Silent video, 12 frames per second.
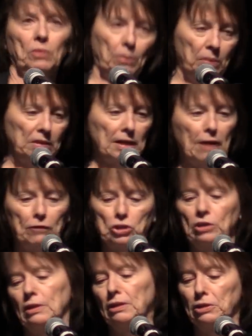a big lavish
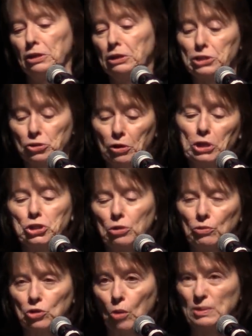illustration,
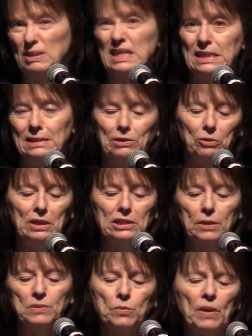which always eat, you know, eats
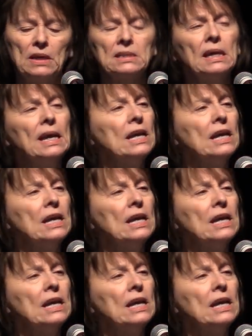up space.